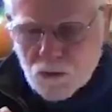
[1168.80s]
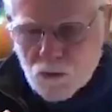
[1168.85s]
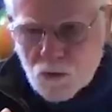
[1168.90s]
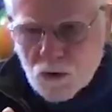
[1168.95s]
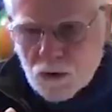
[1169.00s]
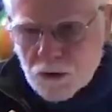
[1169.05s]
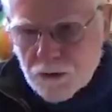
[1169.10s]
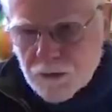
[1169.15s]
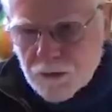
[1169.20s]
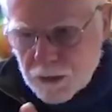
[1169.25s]

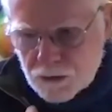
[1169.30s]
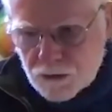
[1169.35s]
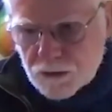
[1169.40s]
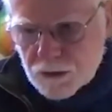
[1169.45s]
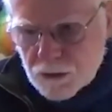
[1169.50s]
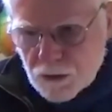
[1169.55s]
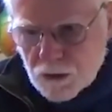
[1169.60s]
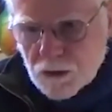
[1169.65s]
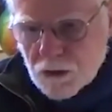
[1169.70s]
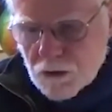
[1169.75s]
water. That's
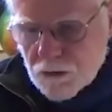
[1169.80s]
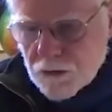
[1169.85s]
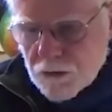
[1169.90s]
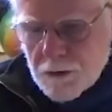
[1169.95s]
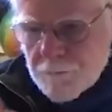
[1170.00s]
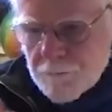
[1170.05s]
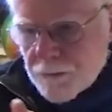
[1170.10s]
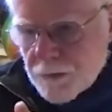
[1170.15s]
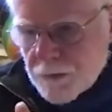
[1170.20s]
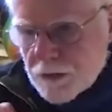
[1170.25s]
the Earth.
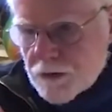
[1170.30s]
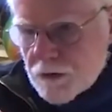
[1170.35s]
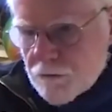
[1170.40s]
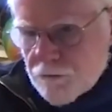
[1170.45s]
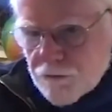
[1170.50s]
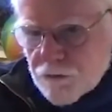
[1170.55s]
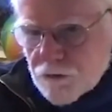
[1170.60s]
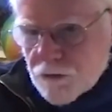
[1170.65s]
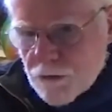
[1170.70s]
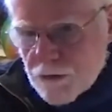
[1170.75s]
And then
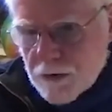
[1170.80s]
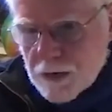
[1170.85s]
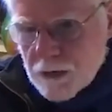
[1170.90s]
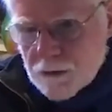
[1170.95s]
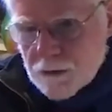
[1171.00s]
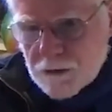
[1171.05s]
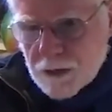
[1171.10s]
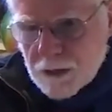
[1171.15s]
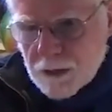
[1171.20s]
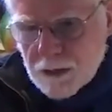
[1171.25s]
further
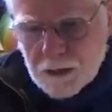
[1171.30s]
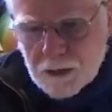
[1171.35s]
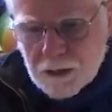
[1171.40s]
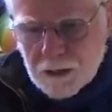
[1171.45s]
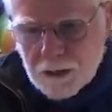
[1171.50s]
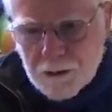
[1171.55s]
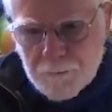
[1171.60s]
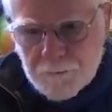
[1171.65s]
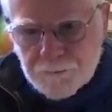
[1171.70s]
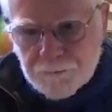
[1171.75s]
out,
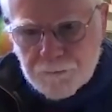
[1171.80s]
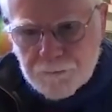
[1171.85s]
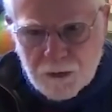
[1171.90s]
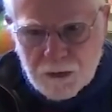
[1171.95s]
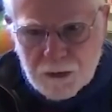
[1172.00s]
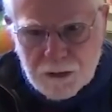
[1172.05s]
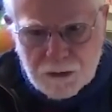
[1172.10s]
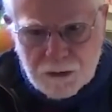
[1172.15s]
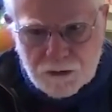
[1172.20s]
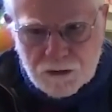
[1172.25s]

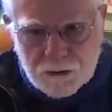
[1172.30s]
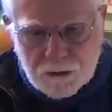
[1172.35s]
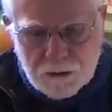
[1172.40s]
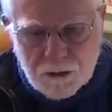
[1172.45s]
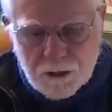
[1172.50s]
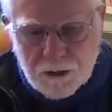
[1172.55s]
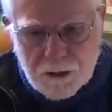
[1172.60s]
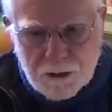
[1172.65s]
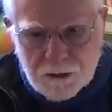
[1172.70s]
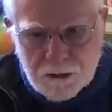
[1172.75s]
it's,
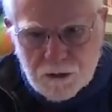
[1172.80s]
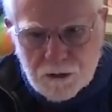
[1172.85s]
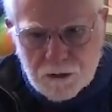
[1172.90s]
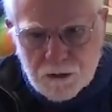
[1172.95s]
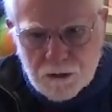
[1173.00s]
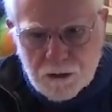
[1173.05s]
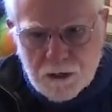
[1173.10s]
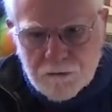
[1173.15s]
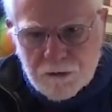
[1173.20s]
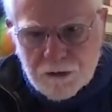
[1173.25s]

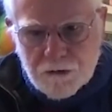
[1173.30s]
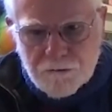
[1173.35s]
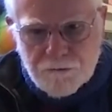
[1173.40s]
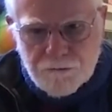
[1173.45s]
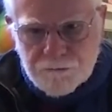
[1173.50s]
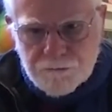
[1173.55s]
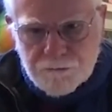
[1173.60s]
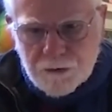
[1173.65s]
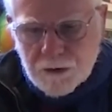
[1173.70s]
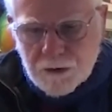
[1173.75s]
you have enough
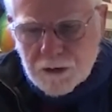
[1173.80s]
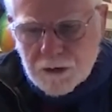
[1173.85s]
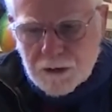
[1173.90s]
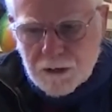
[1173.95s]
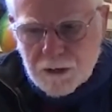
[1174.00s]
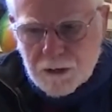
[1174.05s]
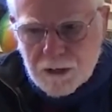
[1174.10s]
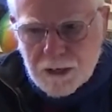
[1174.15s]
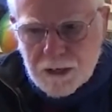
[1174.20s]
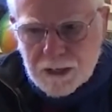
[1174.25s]

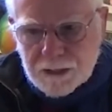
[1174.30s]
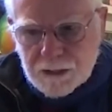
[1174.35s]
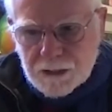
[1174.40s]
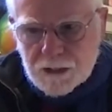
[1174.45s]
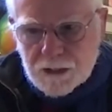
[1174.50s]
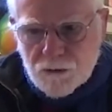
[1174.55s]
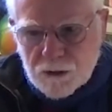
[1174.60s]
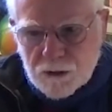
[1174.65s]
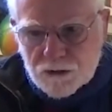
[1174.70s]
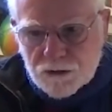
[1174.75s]

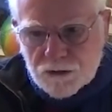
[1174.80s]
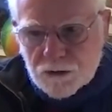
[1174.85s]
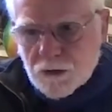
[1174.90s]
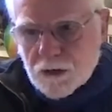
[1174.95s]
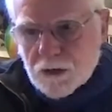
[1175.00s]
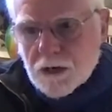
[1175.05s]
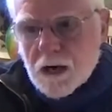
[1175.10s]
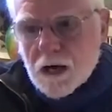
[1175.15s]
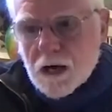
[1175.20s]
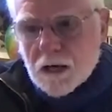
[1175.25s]
decrease so
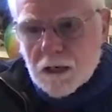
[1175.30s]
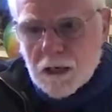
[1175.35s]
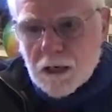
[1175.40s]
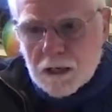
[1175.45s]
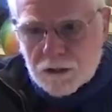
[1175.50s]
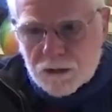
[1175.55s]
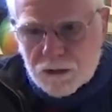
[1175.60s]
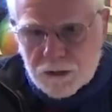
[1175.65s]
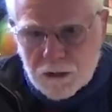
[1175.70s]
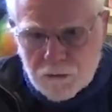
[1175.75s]
that a lot
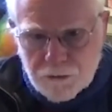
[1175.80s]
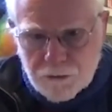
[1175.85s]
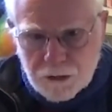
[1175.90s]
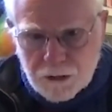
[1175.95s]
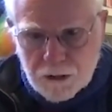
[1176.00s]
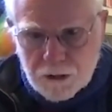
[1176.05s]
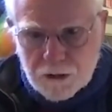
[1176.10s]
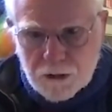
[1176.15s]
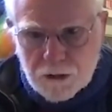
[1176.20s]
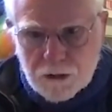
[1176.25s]
of stuff
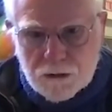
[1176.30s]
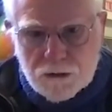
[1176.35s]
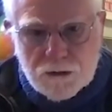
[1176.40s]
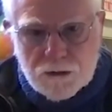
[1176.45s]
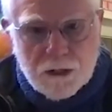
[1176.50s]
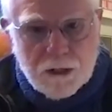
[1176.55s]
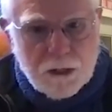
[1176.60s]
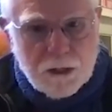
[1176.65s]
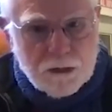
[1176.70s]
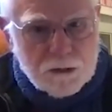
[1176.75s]
can condense,
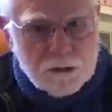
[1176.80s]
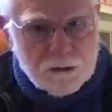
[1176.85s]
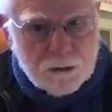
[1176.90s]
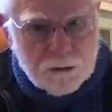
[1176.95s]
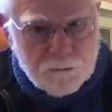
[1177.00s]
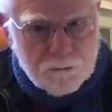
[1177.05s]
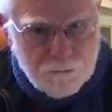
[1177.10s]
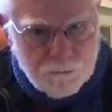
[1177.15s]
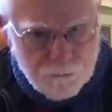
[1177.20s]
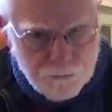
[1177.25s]
and it's
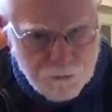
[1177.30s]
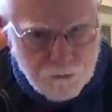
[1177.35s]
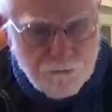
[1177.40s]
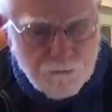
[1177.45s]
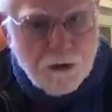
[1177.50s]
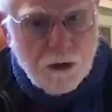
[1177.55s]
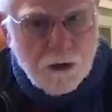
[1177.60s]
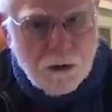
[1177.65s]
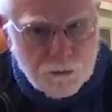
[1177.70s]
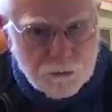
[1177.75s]
the
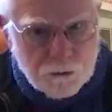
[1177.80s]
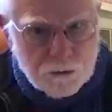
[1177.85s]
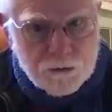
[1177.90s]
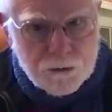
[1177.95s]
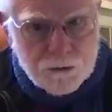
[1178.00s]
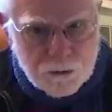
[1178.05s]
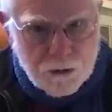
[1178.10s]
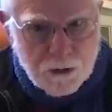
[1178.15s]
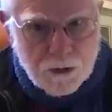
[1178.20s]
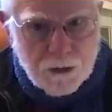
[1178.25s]

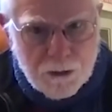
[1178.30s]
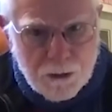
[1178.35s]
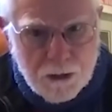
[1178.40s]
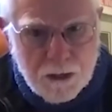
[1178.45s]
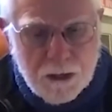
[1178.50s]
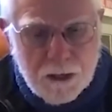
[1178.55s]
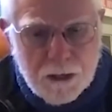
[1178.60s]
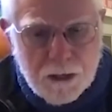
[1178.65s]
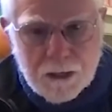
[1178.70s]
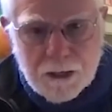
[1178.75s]
volatiles, okay?
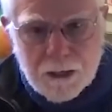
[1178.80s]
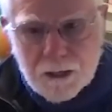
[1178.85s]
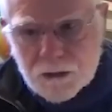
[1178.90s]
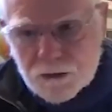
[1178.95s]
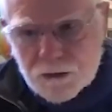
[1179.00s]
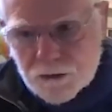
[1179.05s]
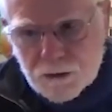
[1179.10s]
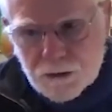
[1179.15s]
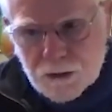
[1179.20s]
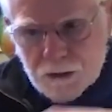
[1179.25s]
And so